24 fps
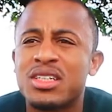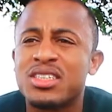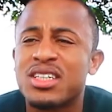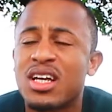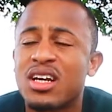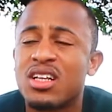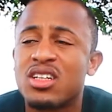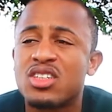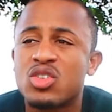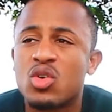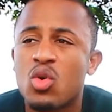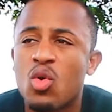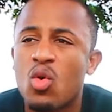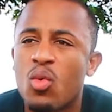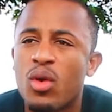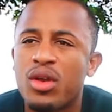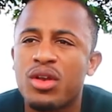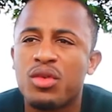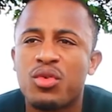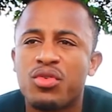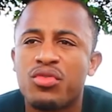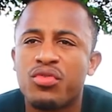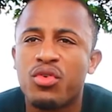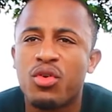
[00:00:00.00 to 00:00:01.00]
was outside of the school
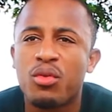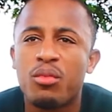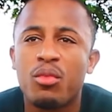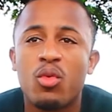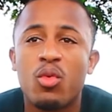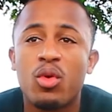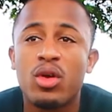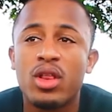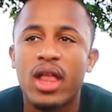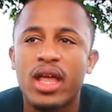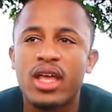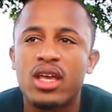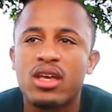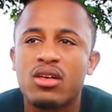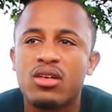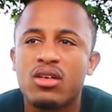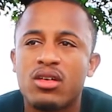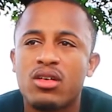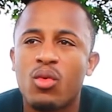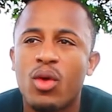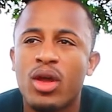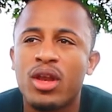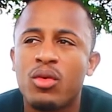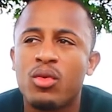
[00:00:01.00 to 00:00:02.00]
waiting with, for, with like
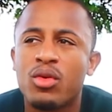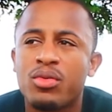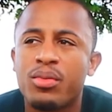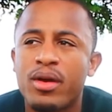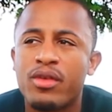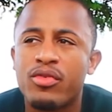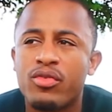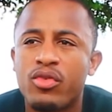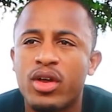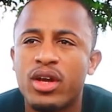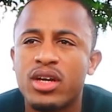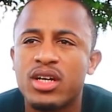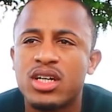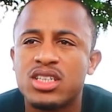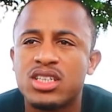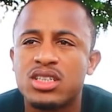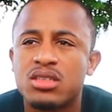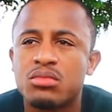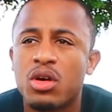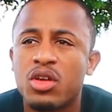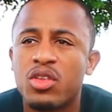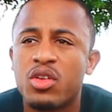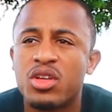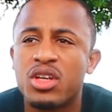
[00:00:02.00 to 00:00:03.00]
waiting with my friend because
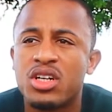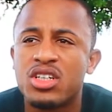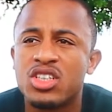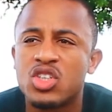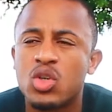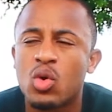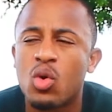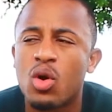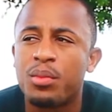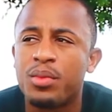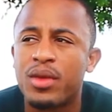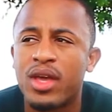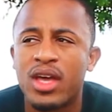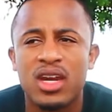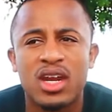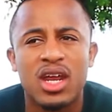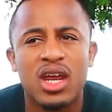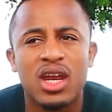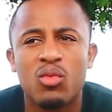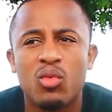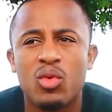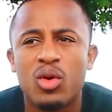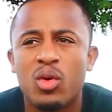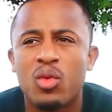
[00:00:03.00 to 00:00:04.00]
his mother didn't show up yet,
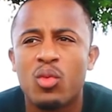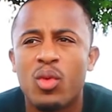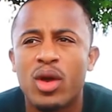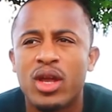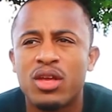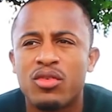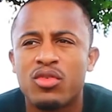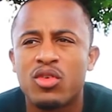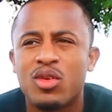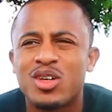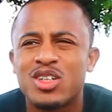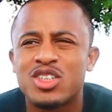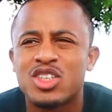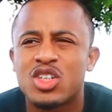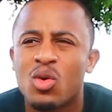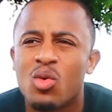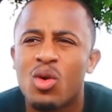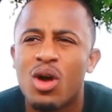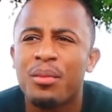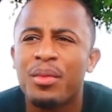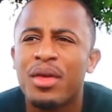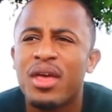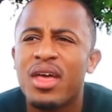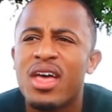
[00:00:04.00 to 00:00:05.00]
and we were waiting for her to
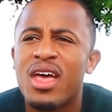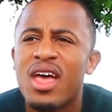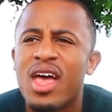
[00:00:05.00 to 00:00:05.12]
show up.